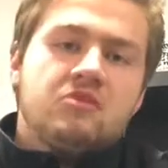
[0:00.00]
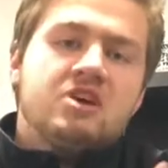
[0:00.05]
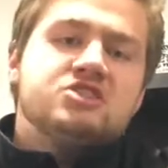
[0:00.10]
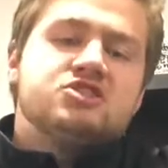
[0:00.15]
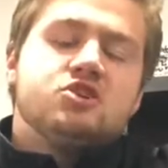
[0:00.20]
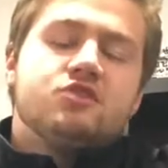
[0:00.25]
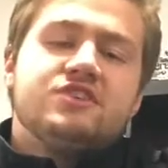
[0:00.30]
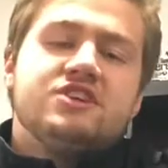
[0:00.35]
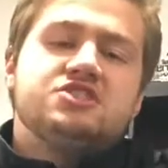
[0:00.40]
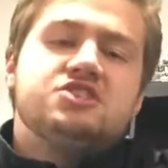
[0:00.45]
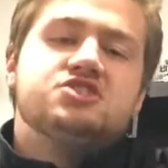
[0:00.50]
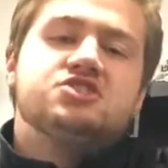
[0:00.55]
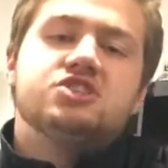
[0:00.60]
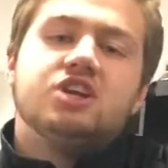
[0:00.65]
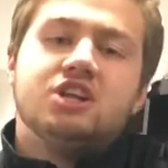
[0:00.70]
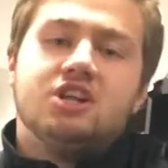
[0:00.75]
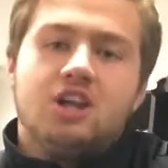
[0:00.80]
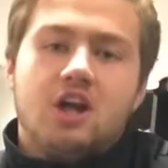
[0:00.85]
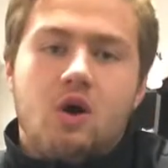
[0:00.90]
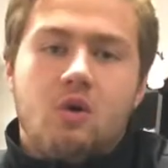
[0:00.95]
So this is
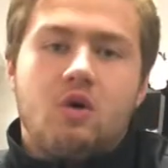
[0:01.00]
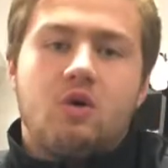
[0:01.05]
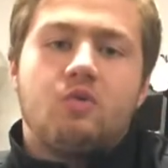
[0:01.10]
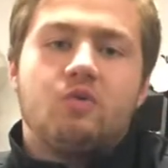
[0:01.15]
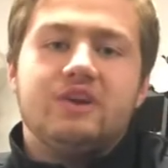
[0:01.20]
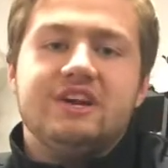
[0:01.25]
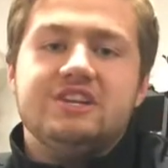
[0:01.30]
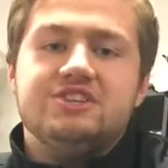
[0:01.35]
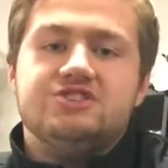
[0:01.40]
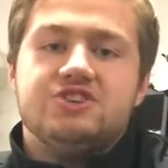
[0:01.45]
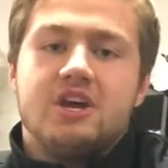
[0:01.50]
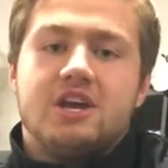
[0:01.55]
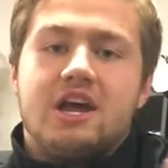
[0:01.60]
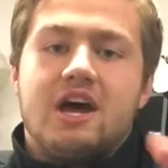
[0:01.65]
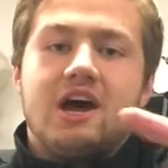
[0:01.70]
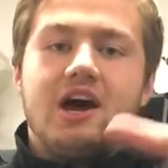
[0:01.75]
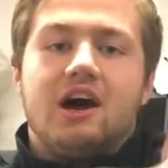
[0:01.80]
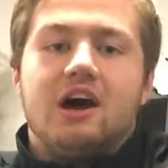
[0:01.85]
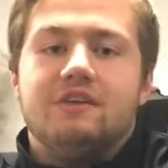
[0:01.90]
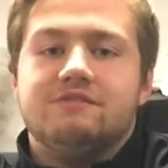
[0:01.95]
the lower region
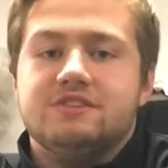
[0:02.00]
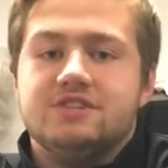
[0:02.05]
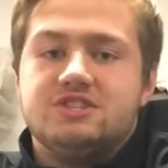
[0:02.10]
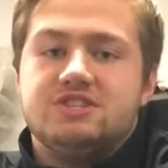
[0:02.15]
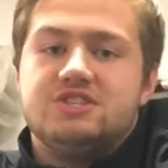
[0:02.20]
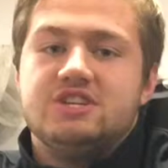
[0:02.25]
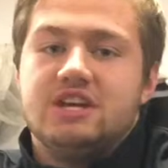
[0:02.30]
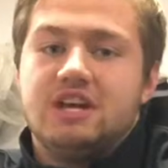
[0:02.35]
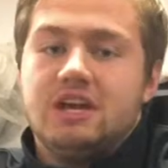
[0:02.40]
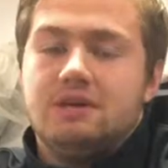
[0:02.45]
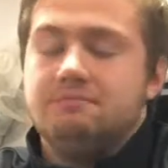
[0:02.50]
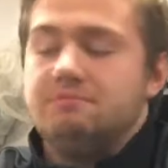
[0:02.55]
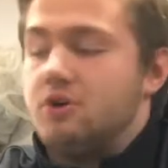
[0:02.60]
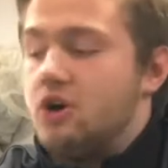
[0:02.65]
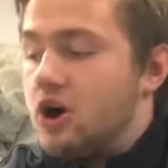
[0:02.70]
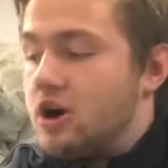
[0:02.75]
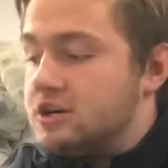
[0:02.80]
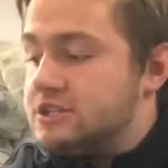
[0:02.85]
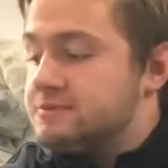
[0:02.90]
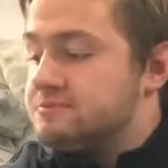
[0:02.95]
of the singing
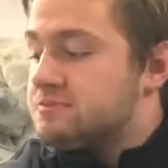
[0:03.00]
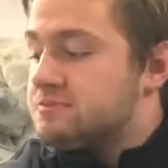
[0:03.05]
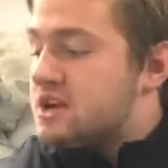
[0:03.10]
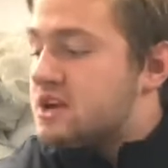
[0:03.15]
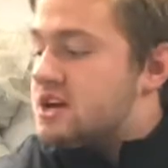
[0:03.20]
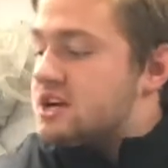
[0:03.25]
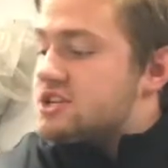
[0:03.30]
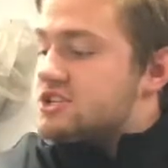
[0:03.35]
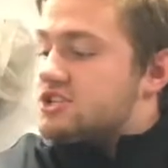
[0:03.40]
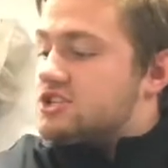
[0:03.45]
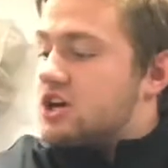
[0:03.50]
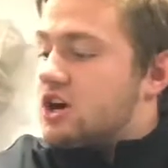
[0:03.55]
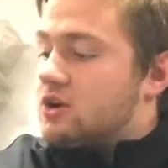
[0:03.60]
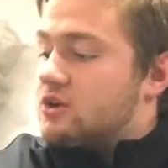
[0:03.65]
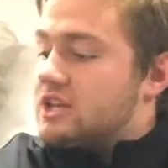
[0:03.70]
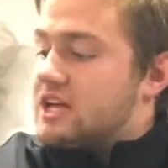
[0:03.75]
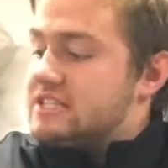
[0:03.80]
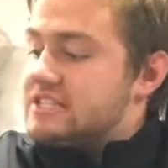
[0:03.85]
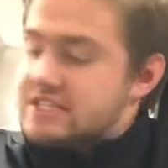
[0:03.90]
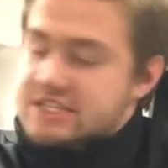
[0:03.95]
part. So
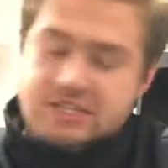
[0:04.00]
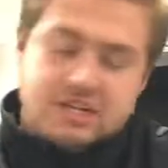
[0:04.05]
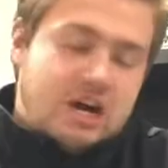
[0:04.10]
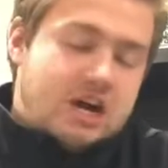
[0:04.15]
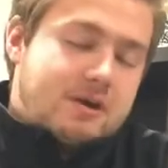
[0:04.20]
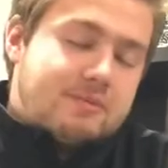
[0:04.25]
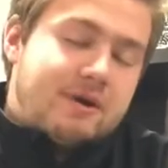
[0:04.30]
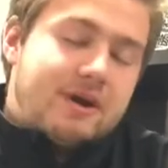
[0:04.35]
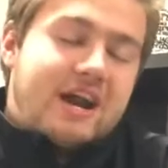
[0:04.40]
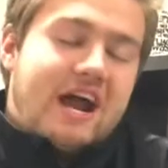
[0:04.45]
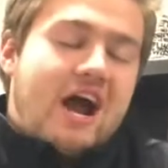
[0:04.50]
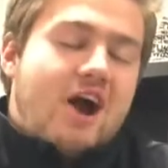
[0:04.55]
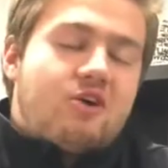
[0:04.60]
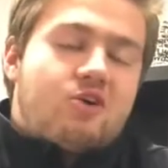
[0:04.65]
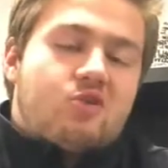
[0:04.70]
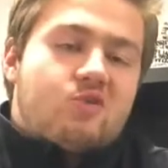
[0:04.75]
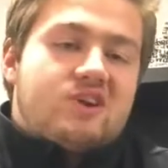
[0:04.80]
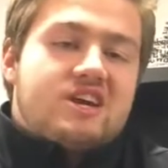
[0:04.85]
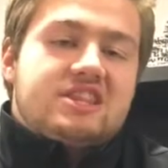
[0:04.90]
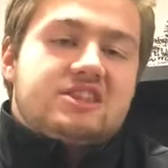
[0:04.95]
let's talk about how
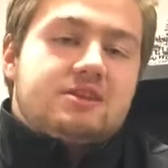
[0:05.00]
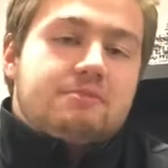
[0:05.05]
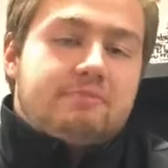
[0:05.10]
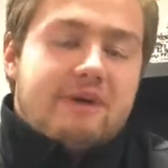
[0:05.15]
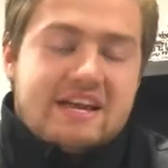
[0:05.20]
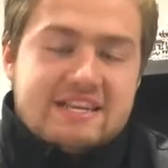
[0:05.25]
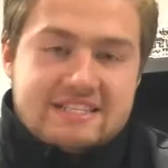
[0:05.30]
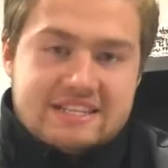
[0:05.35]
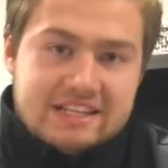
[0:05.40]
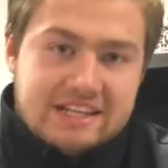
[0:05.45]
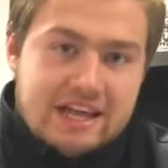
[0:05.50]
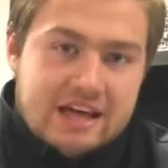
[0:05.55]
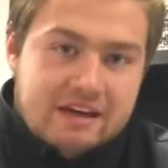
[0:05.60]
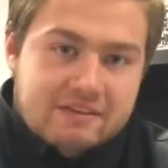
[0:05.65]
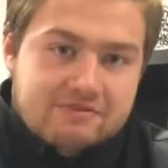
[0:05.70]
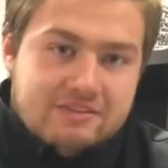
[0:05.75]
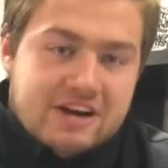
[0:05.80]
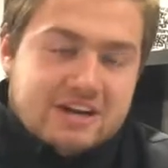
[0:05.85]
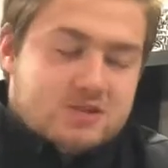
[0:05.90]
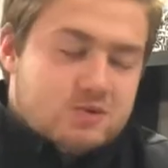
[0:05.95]
to read the bass
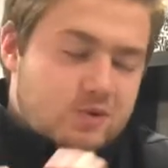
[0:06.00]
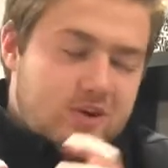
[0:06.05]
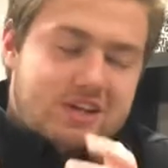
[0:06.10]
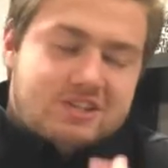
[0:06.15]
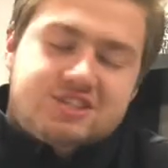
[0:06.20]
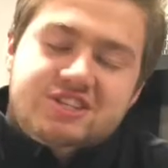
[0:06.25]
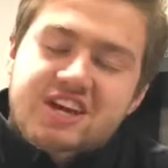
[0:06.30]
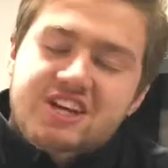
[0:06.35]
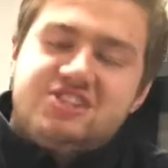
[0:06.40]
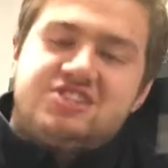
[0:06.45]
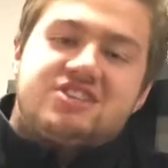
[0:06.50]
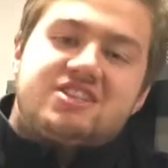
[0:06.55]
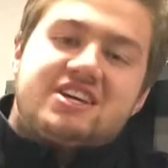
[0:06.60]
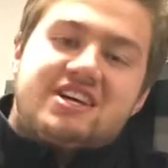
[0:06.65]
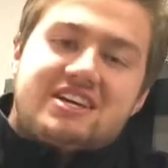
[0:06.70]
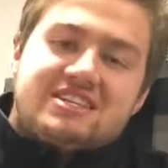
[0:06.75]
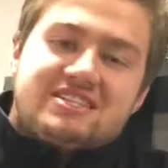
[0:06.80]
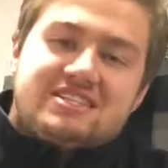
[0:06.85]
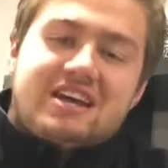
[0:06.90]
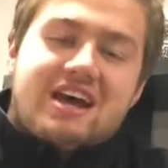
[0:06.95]
clef. I just want to teach you
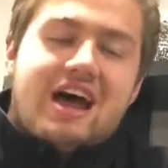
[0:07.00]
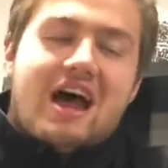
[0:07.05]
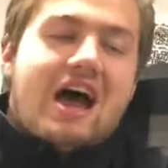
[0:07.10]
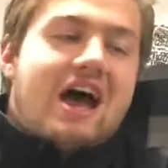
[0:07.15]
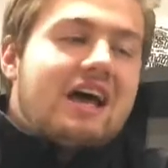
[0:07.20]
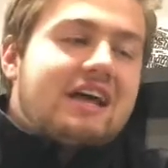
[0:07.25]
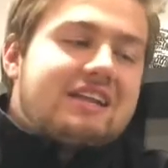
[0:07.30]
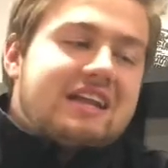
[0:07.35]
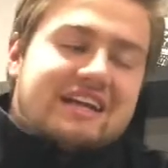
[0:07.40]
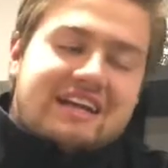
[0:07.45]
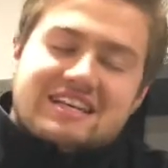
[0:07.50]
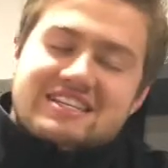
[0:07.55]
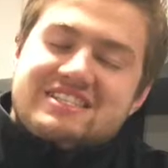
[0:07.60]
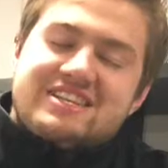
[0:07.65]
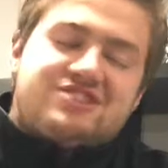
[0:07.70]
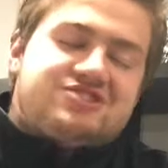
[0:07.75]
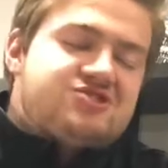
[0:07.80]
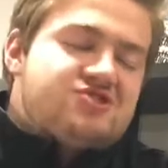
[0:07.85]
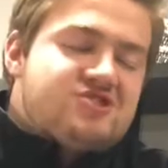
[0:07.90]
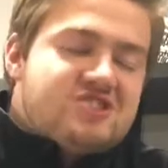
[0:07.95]
this. Like I
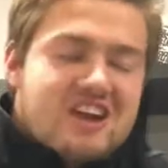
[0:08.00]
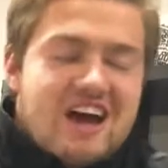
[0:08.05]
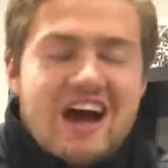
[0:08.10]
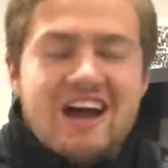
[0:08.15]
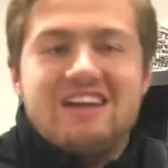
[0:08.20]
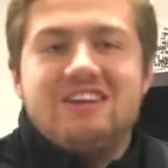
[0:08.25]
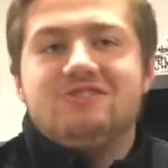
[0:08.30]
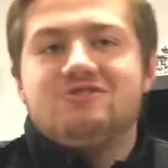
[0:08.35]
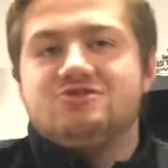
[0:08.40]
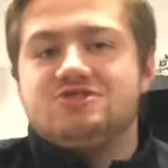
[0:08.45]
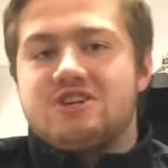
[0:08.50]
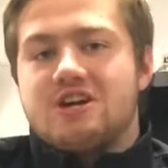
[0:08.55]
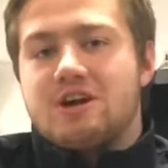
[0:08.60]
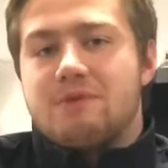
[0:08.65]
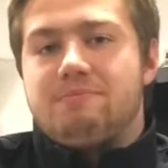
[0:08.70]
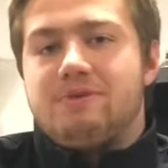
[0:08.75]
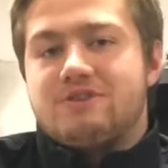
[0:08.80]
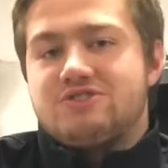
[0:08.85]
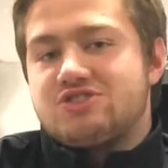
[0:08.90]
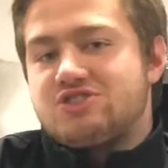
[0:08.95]
said, you're not usually going
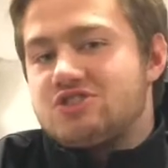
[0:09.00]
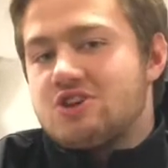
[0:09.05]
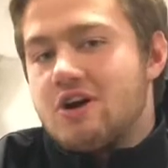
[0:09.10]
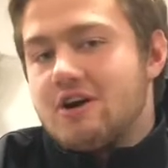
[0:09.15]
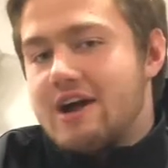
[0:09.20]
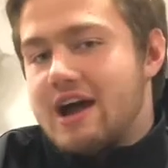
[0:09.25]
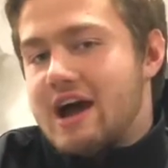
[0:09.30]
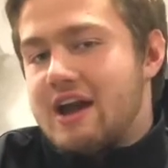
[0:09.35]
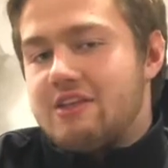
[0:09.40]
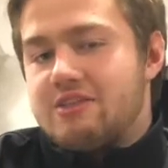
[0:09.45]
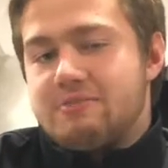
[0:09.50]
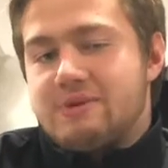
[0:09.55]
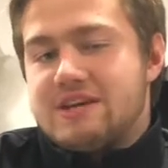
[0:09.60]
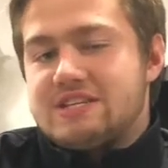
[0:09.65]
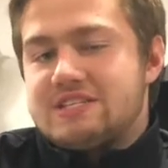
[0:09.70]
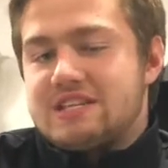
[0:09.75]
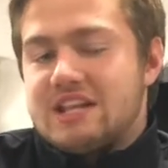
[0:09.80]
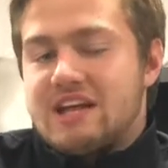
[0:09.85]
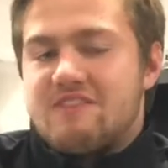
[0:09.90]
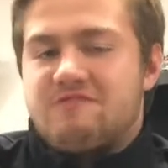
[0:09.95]
to pitch a song out of the
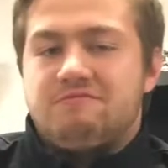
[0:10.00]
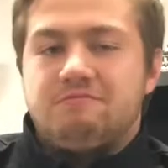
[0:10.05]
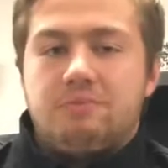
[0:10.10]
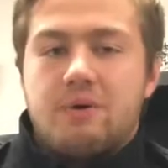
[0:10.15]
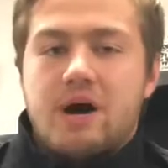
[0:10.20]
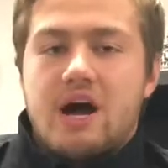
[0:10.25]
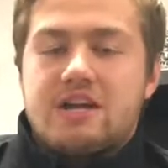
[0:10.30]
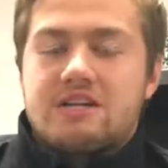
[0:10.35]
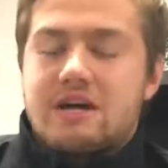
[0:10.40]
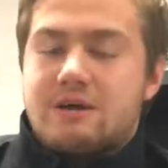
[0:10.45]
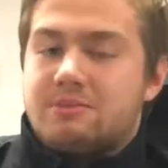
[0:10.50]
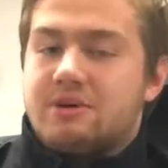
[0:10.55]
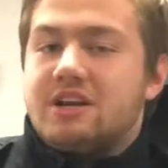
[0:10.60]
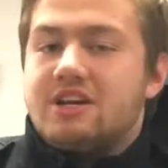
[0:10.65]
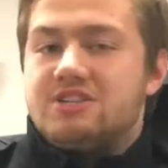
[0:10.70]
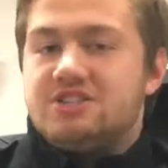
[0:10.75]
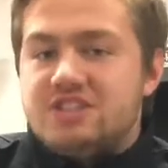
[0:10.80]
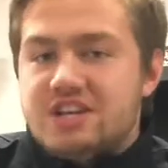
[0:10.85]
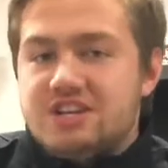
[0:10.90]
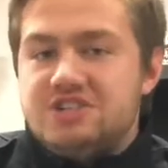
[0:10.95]
bass clef, but I'm going
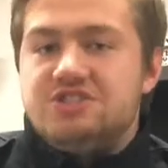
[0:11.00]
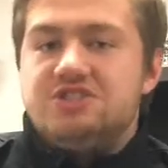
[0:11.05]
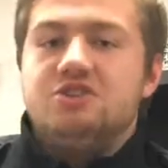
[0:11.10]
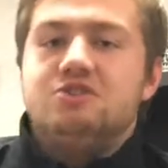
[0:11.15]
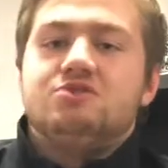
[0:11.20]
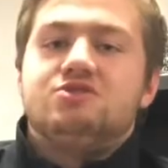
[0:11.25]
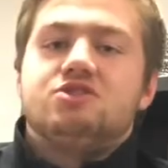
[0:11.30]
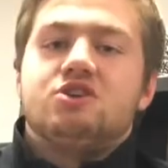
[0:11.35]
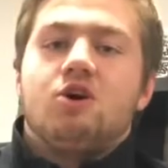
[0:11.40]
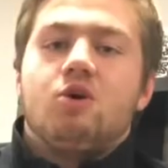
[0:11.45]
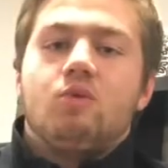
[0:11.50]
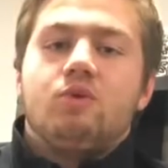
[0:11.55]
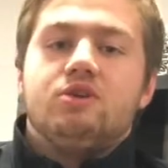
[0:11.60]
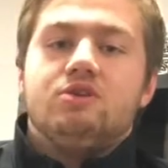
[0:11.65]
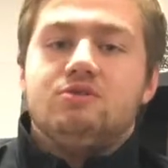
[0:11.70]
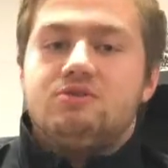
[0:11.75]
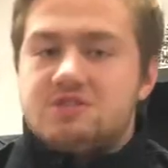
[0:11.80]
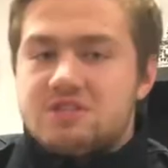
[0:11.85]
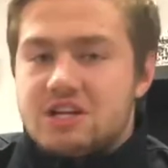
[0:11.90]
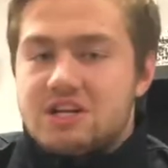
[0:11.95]
to teach you so when
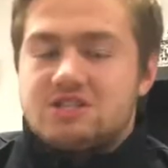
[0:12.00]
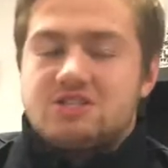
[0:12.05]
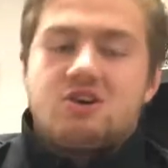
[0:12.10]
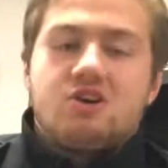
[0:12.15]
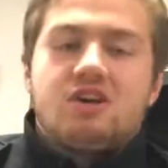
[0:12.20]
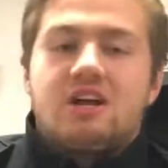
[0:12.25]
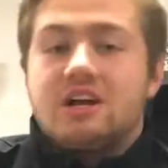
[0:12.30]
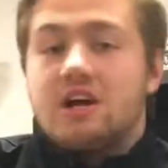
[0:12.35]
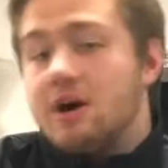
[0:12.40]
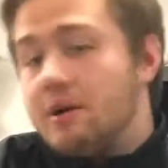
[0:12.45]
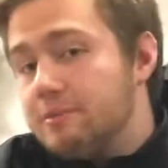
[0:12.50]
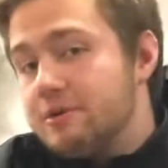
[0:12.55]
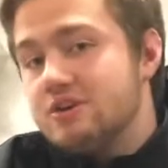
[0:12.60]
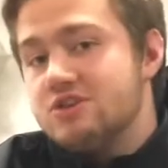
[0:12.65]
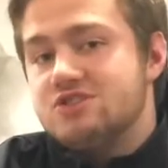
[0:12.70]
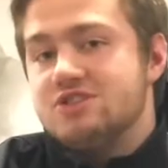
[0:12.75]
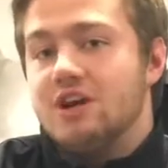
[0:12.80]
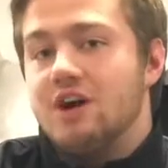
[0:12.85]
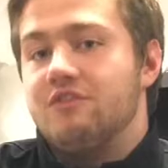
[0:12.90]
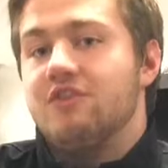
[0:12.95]
you sing a song like Humble
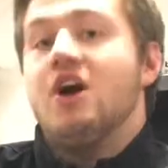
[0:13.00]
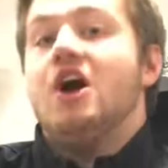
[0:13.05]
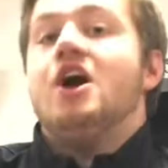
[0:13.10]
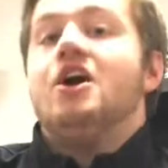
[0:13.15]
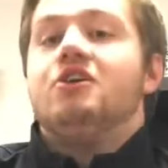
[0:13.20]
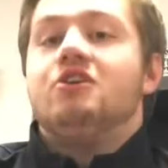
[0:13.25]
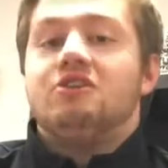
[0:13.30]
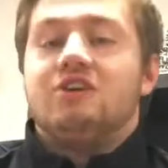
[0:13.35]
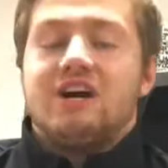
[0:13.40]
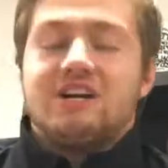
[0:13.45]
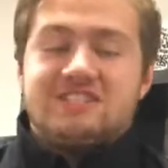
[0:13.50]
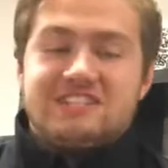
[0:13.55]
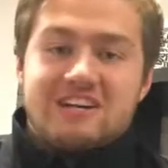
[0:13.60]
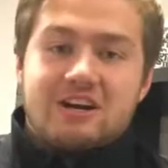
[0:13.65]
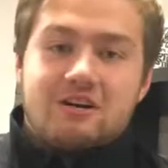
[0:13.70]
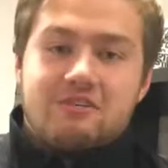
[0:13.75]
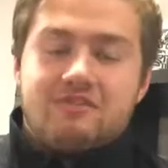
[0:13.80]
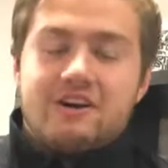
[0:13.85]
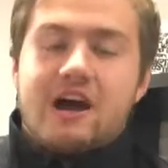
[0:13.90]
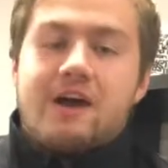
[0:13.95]
Yourself, you're not
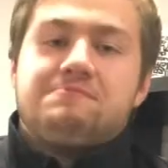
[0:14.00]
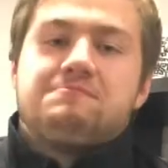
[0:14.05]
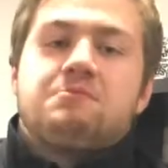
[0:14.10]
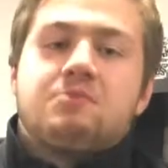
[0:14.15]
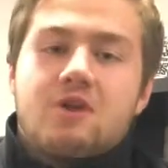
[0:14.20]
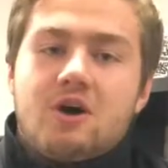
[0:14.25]
terrified.